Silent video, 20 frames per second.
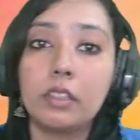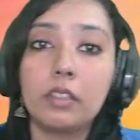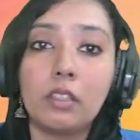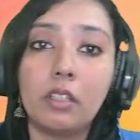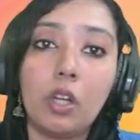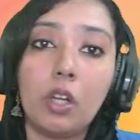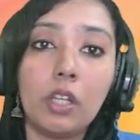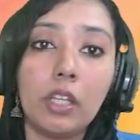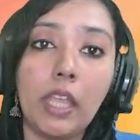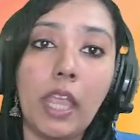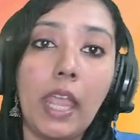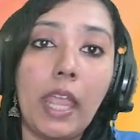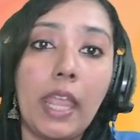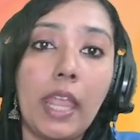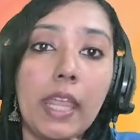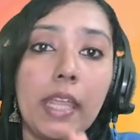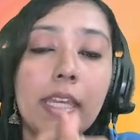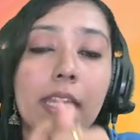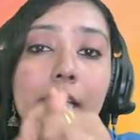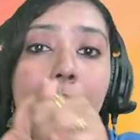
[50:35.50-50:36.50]
Okay,
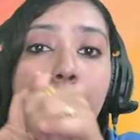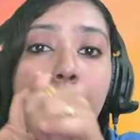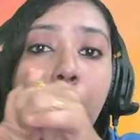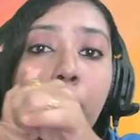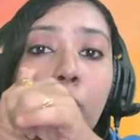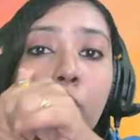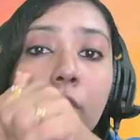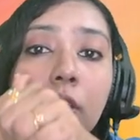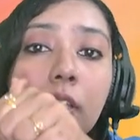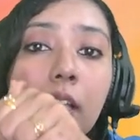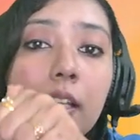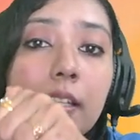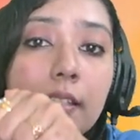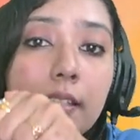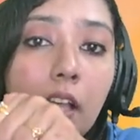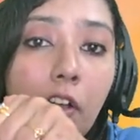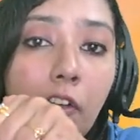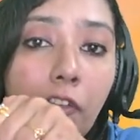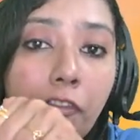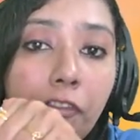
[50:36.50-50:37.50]
in a smoother
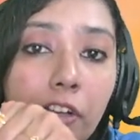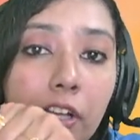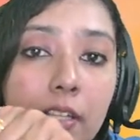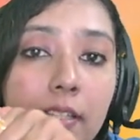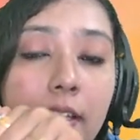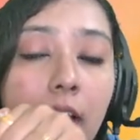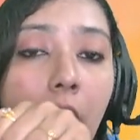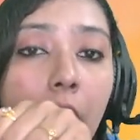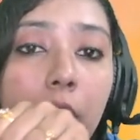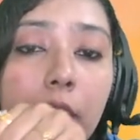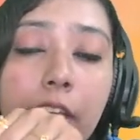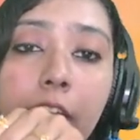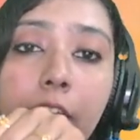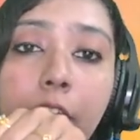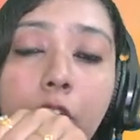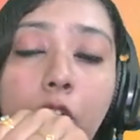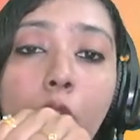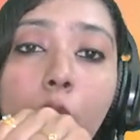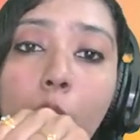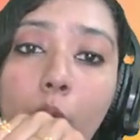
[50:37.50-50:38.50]
surface I need
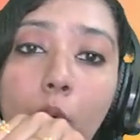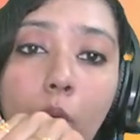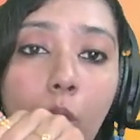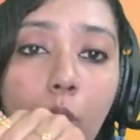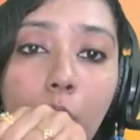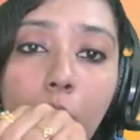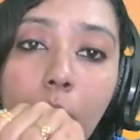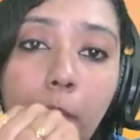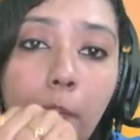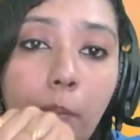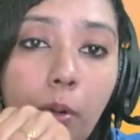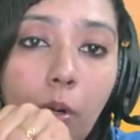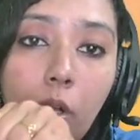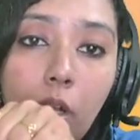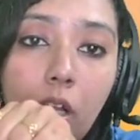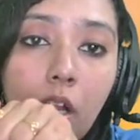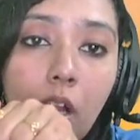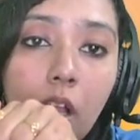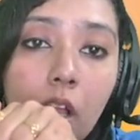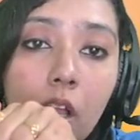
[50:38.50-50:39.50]
to roll a ball.
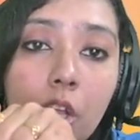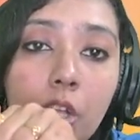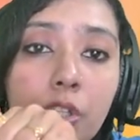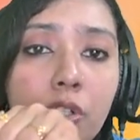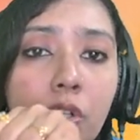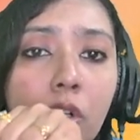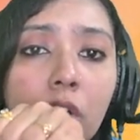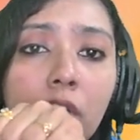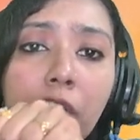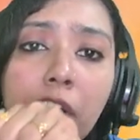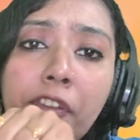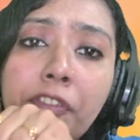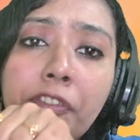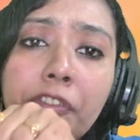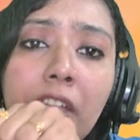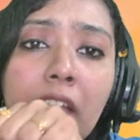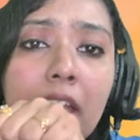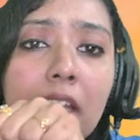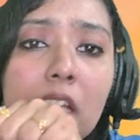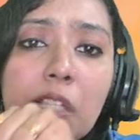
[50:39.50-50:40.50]
So if
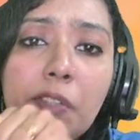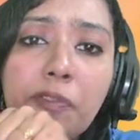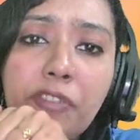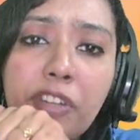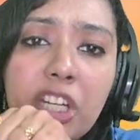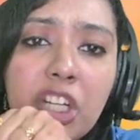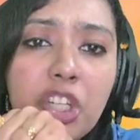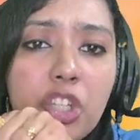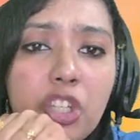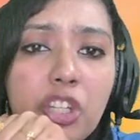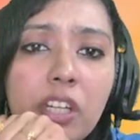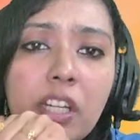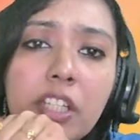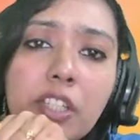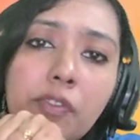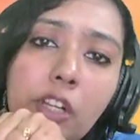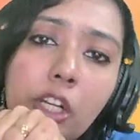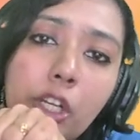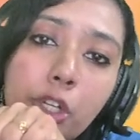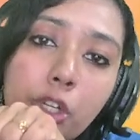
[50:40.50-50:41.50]
there is friction, it
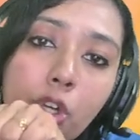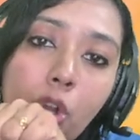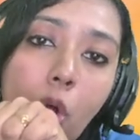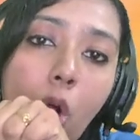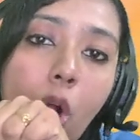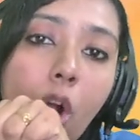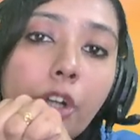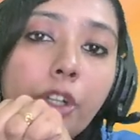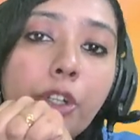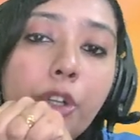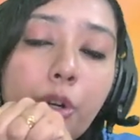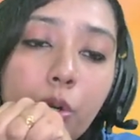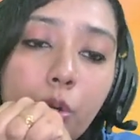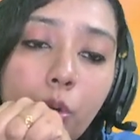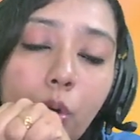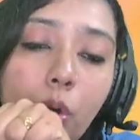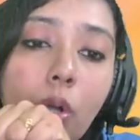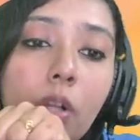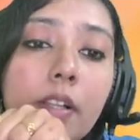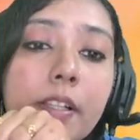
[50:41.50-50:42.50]
will not
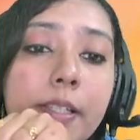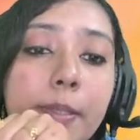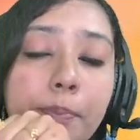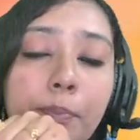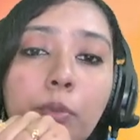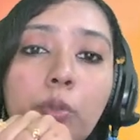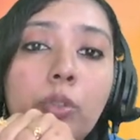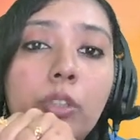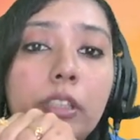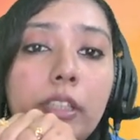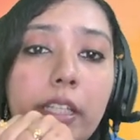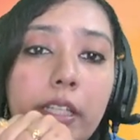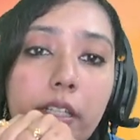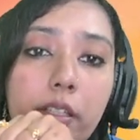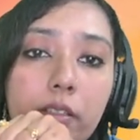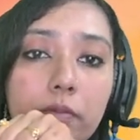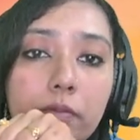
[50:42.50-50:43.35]
roll smoothly.